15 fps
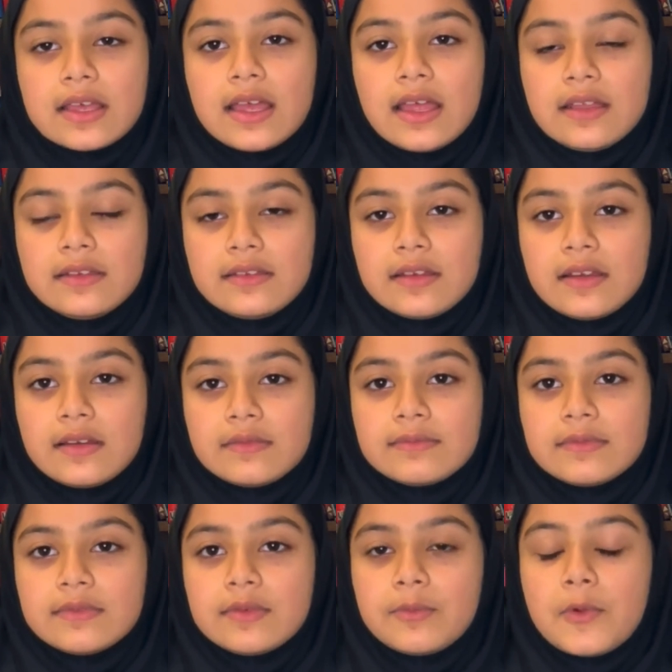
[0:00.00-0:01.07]
And
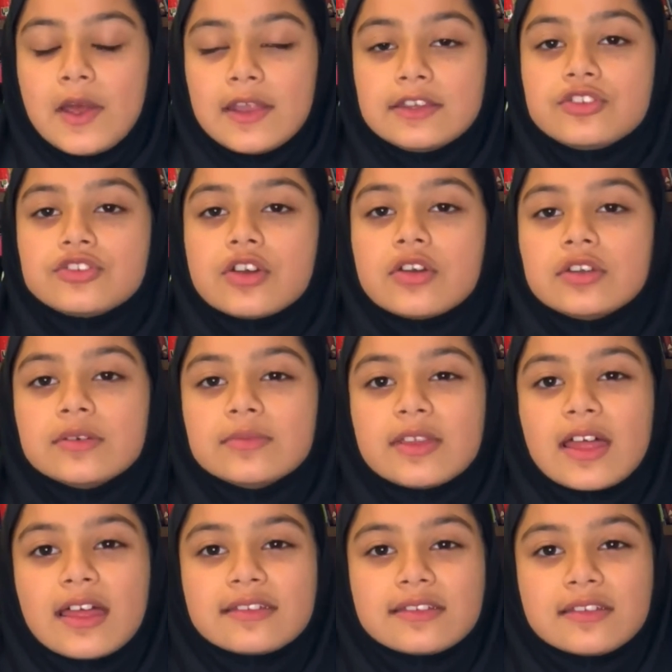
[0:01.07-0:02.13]
when he showed
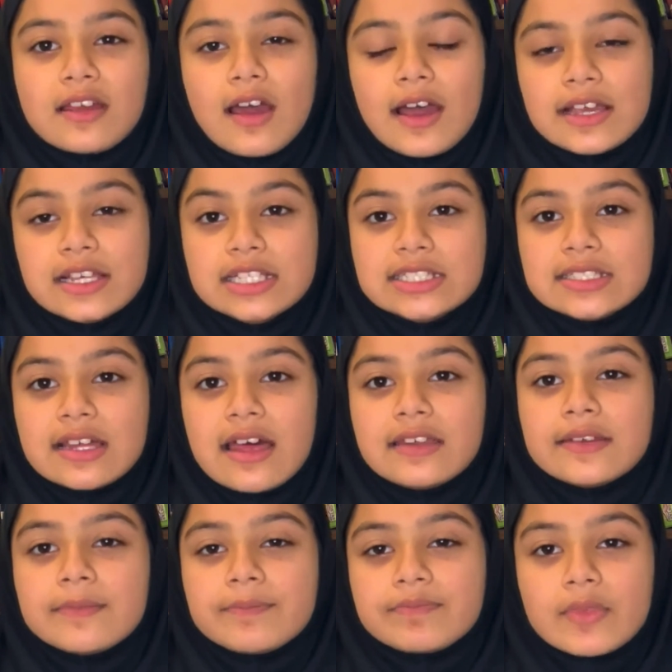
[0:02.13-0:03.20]
him that star, he
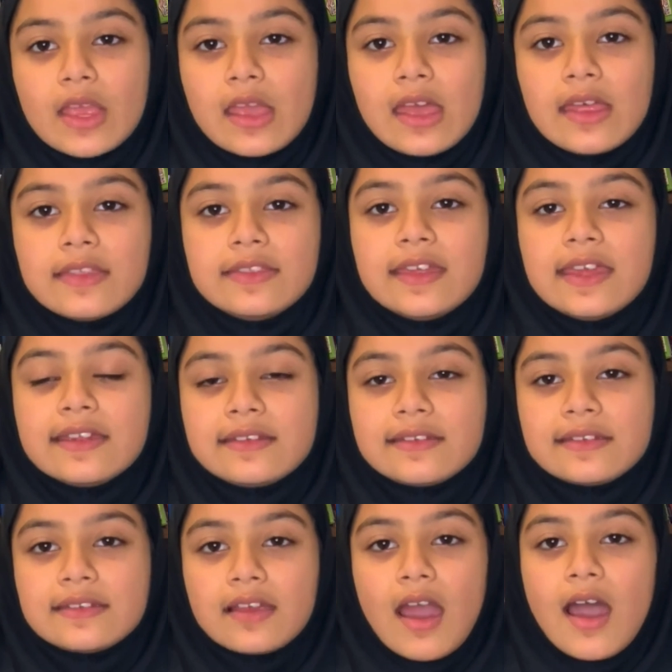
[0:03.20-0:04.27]
said, this
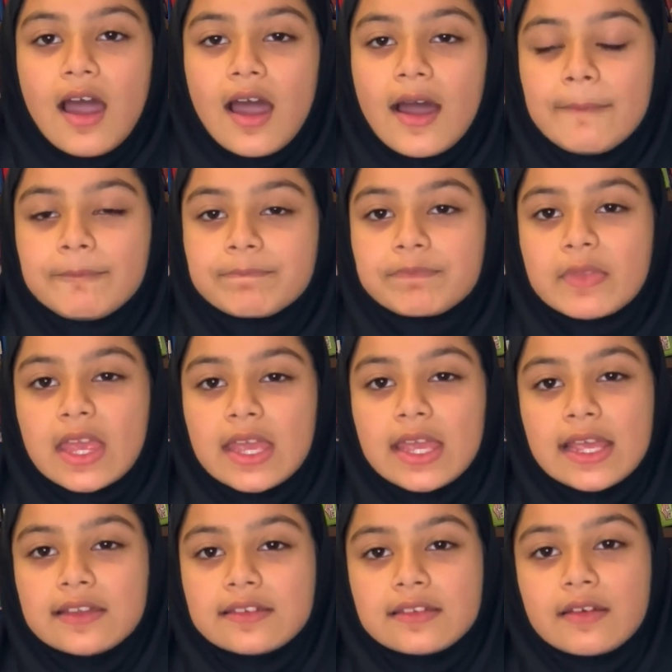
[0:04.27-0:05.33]
star
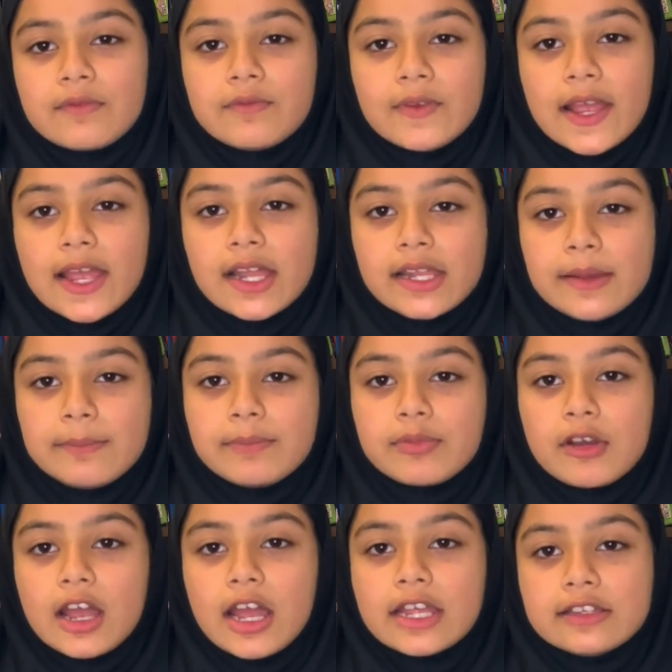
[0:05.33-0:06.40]
is really
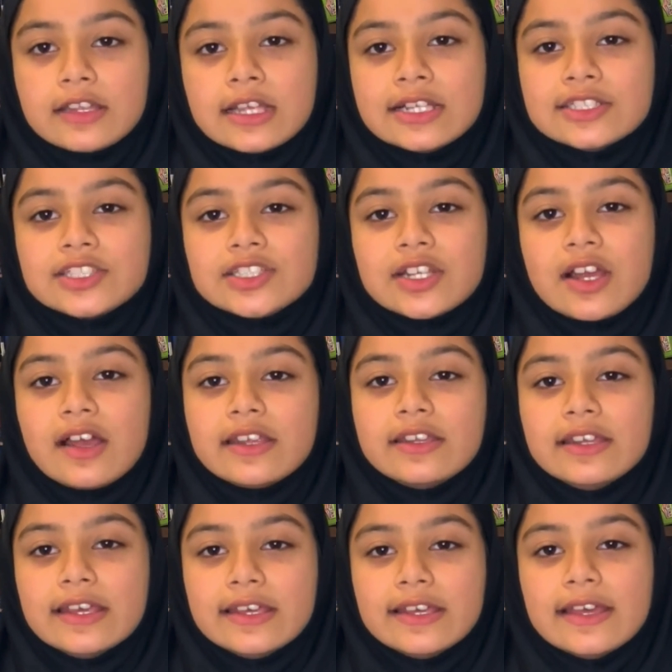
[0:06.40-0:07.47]
bright and
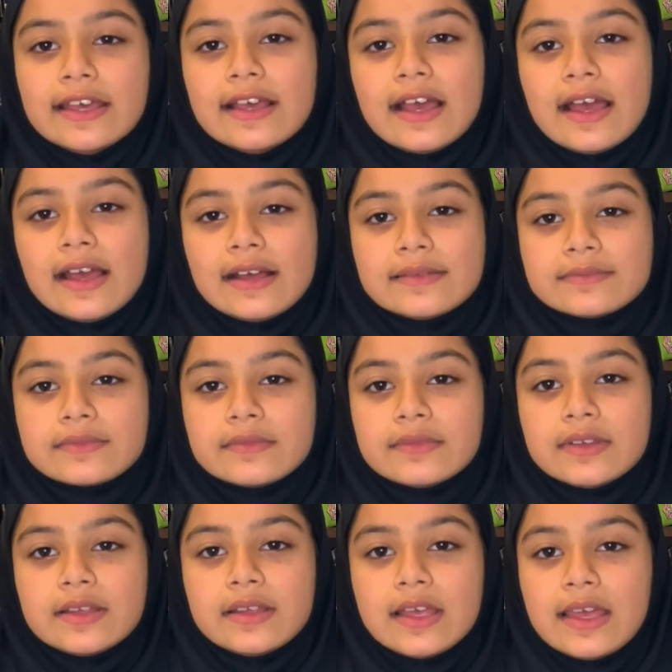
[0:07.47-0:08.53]
shiny
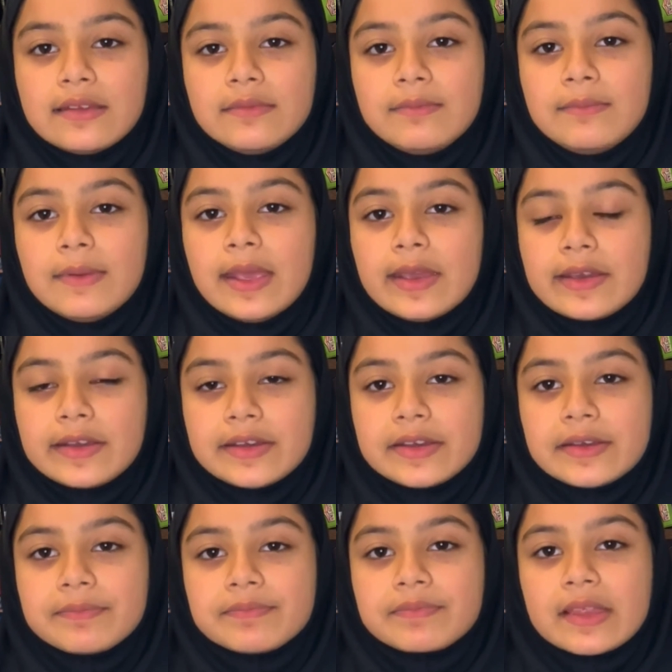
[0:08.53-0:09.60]
and big.
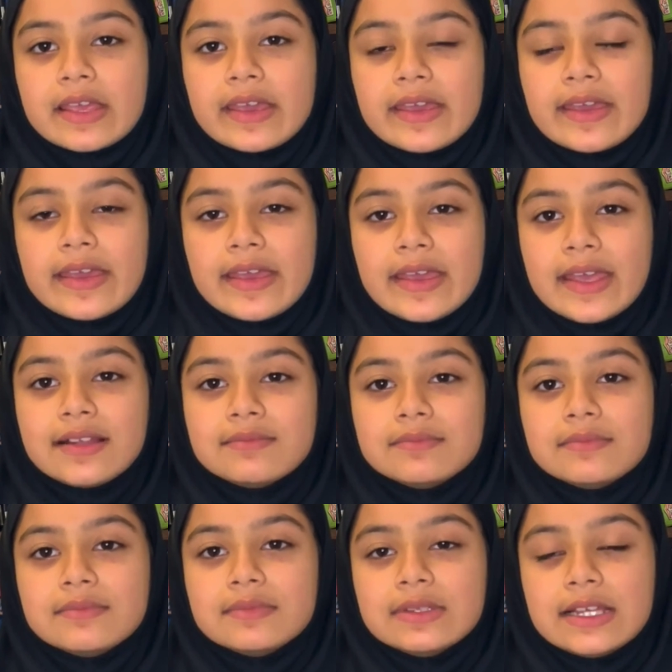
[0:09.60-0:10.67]

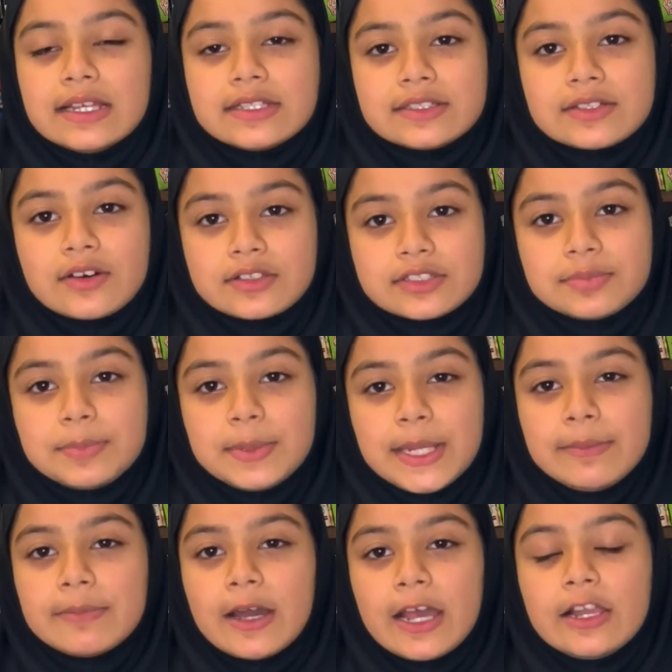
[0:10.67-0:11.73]
It's got to
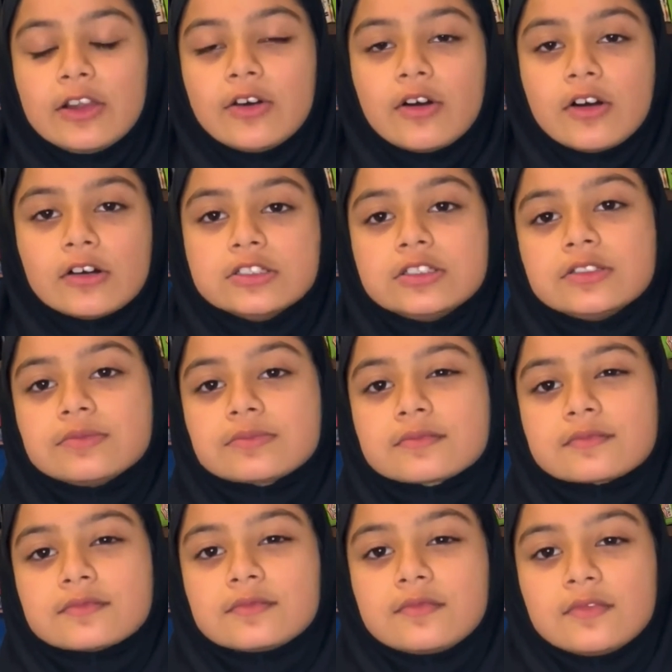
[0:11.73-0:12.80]
be my Lord.
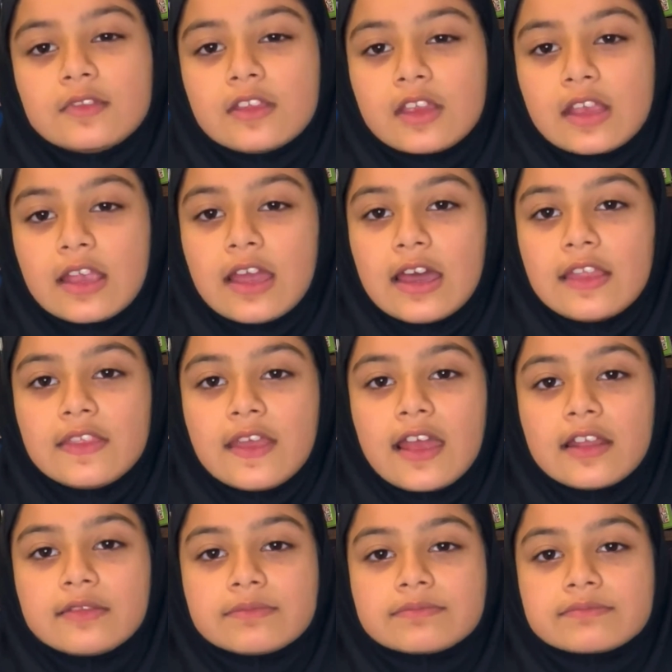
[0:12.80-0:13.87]
And
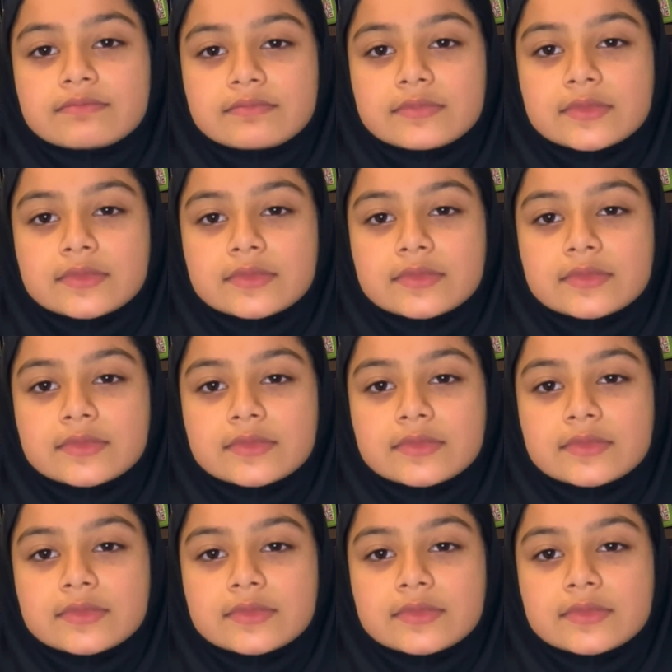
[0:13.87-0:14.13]
then